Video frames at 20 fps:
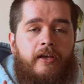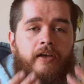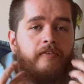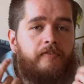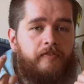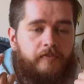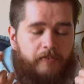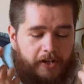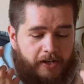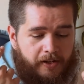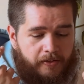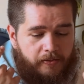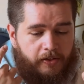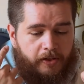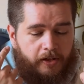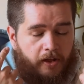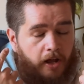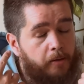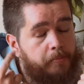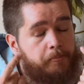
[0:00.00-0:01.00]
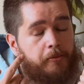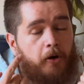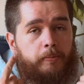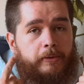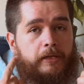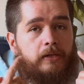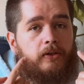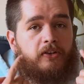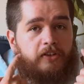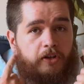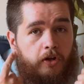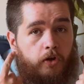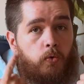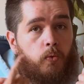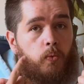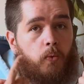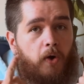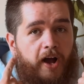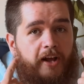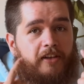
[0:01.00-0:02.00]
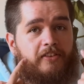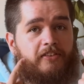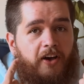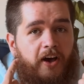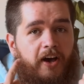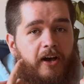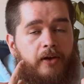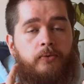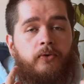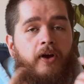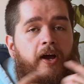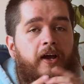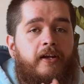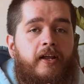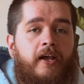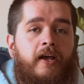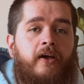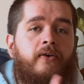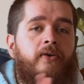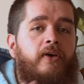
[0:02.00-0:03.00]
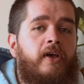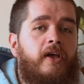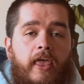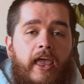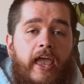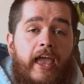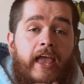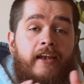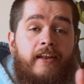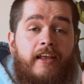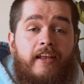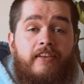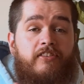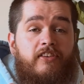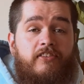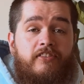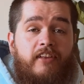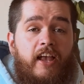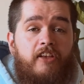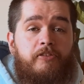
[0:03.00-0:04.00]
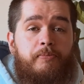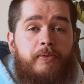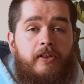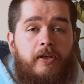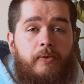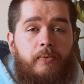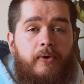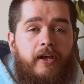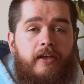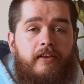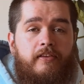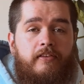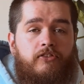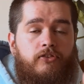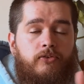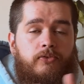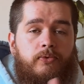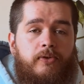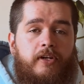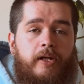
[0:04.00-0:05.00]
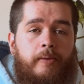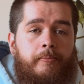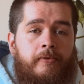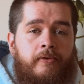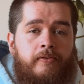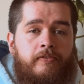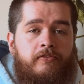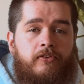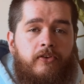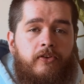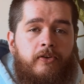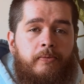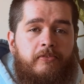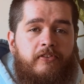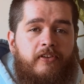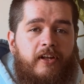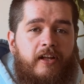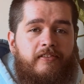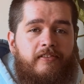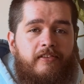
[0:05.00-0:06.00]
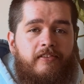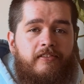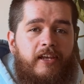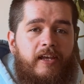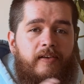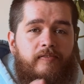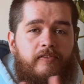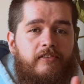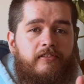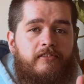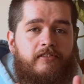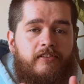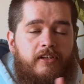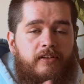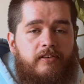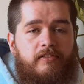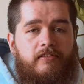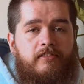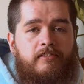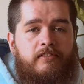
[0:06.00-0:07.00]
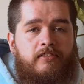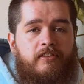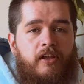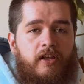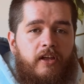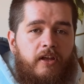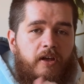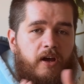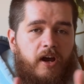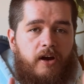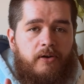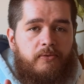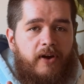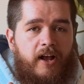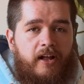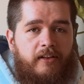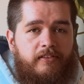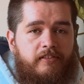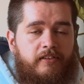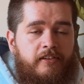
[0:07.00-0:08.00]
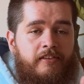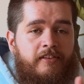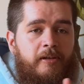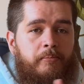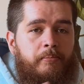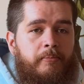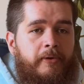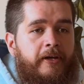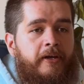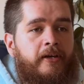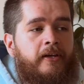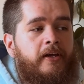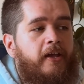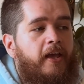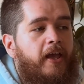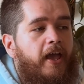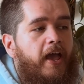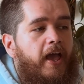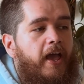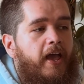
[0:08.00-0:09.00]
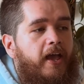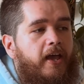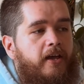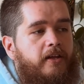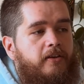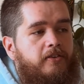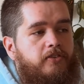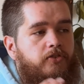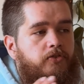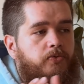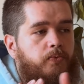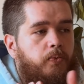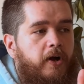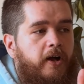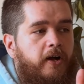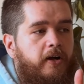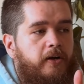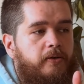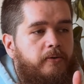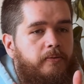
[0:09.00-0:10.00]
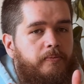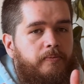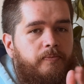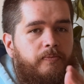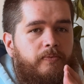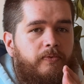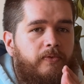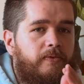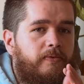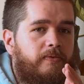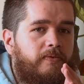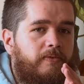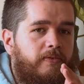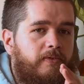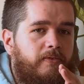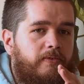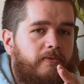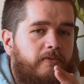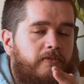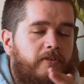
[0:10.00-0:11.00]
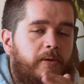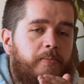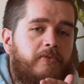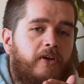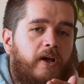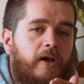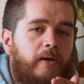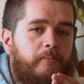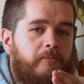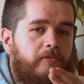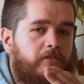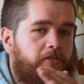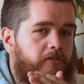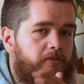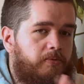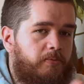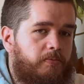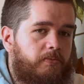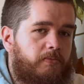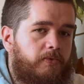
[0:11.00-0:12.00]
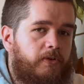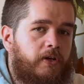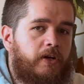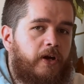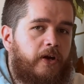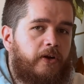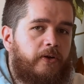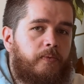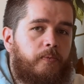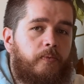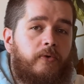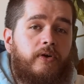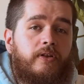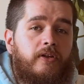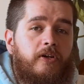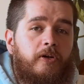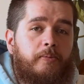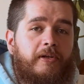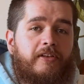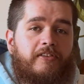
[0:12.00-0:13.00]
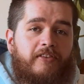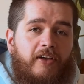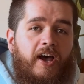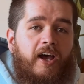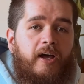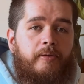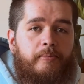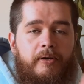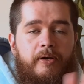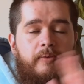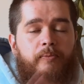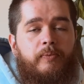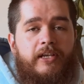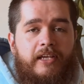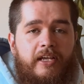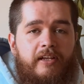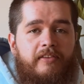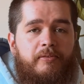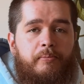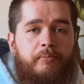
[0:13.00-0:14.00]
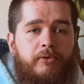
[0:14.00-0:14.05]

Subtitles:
If anything, I probably look quite tired right now. And it just has been that way due to a number of circumstances ever since around September. And while sometimes, you know, we're a little bit tired, but we get some